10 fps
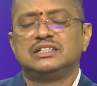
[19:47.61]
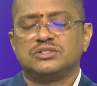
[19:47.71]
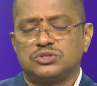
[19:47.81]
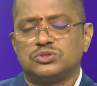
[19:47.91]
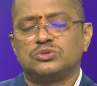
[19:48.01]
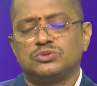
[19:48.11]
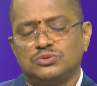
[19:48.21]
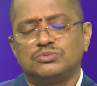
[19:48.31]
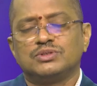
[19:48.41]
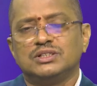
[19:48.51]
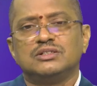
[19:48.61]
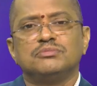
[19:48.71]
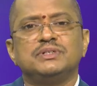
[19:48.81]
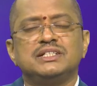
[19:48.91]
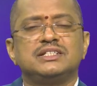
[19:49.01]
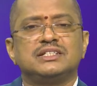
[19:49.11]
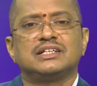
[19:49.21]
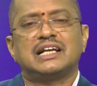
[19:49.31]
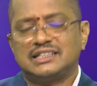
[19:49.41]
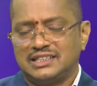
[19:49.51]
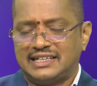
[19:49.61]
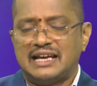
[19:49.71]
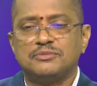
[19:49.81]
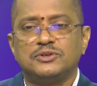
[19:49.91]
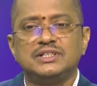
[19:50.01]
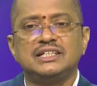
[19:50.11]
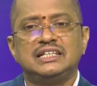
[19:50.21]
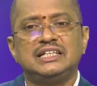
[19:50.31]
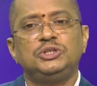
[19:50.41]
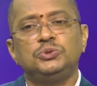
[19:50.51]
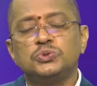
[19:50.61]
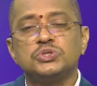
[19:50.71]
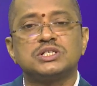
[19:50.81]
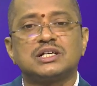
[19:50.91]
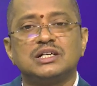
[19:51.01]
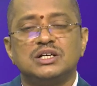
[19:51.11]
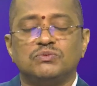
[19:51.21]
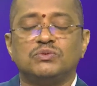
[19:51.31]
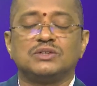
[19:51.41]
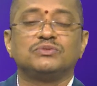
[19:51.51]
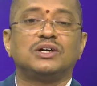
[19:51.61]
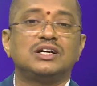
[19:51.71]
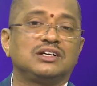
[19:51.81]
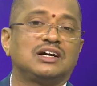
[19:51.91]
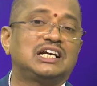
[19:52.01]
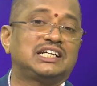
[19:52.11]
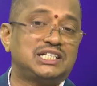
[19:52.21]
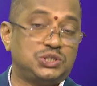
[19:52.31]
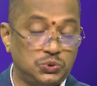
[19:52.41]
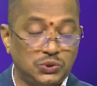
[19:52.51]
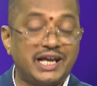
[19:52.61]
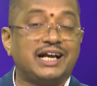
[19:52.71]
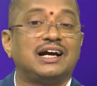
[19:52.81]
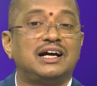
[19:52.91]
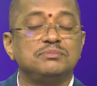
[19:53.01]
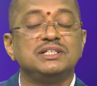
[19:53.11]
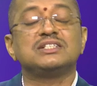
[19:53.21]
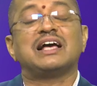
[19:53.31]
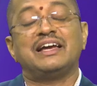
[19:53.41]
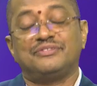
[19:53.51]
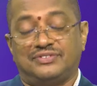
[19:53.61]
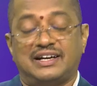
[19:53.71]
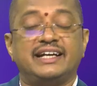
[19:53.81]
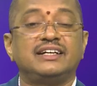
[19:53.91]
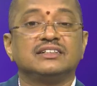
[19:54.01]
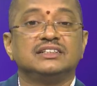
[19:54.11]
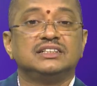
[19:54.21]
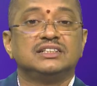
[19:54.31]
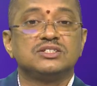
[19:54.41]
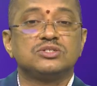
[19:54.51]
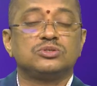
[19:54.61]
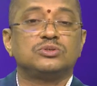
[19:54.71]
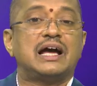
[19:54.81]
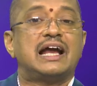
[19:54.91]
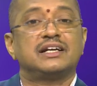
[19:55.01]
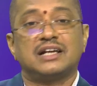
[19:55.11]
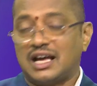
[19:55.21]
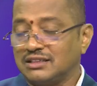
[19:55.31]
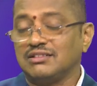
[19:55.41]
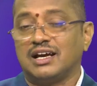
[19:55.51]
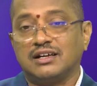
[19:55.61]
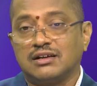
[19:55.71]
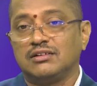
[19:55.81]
So means here, at the time only he used the one word called as Eureka, means I find. So and on that